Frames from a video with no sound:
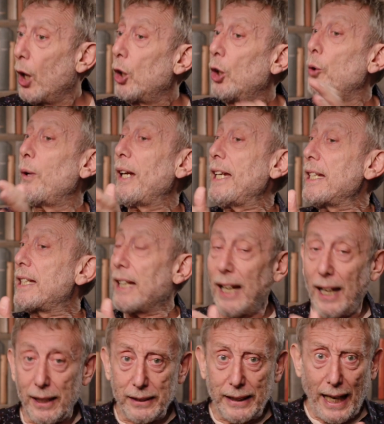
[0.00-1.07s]
Louise
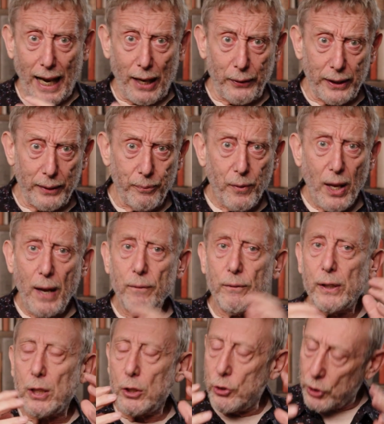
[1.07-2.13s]
and Karen, for
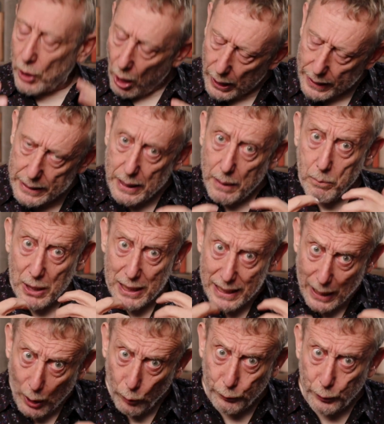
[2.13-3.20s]
the giant
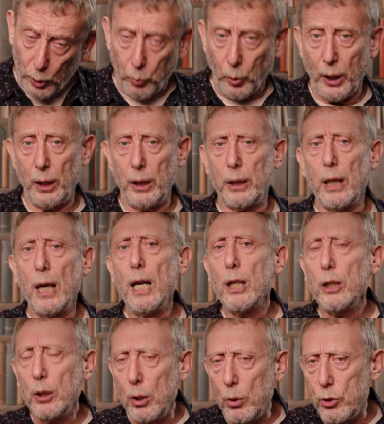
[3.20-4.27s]
himself to work,
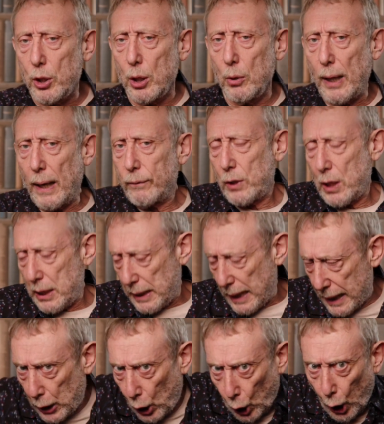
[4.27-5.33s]
you two have to
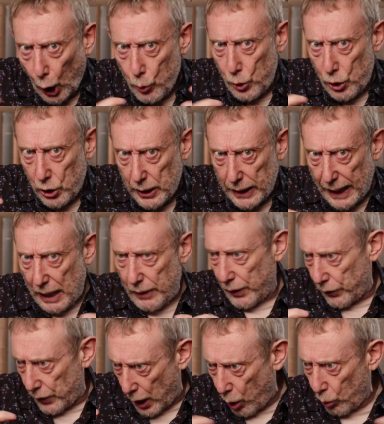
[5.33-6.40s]
stay close together
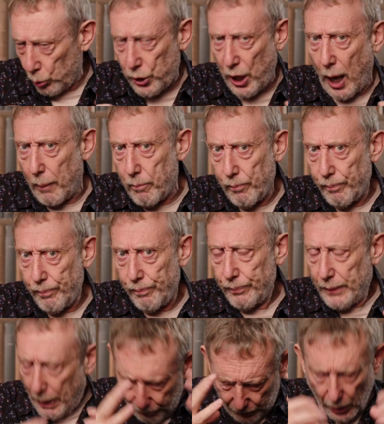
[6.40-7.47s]
the whole time.
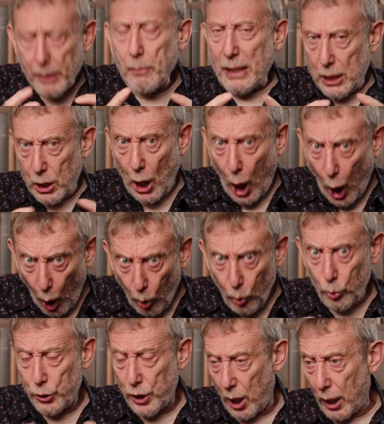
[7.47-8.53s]
Yep, that means the
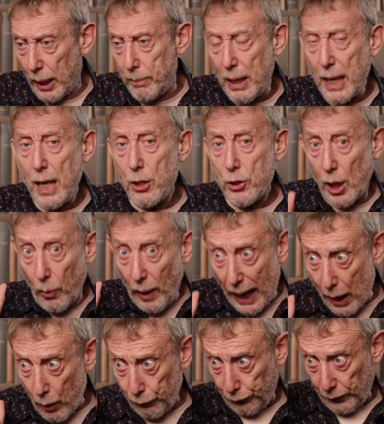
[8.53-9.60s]
whole time, so
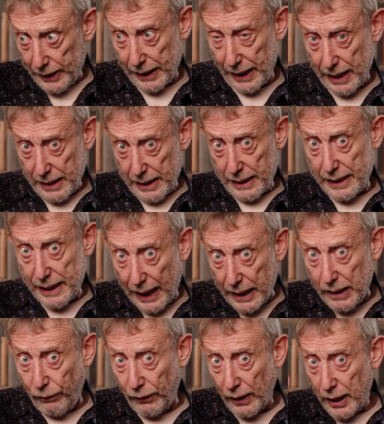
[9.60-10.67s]
Alfred is
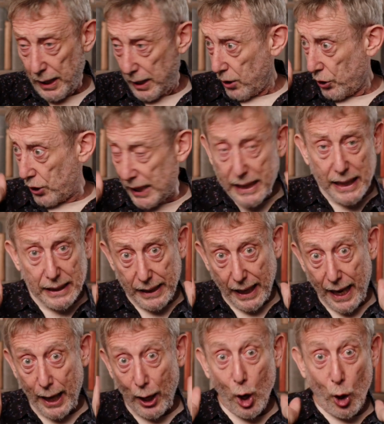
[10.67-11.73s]
safe sitting
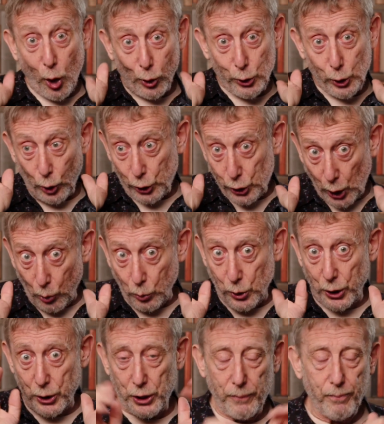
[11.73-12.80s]
there on your
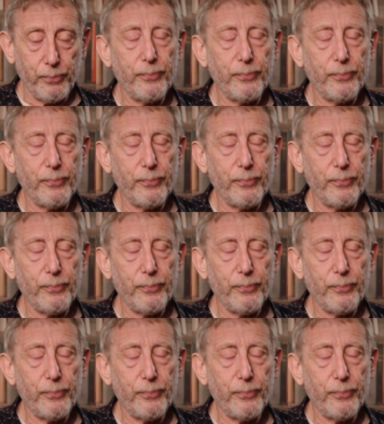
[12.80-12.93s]
shoulders.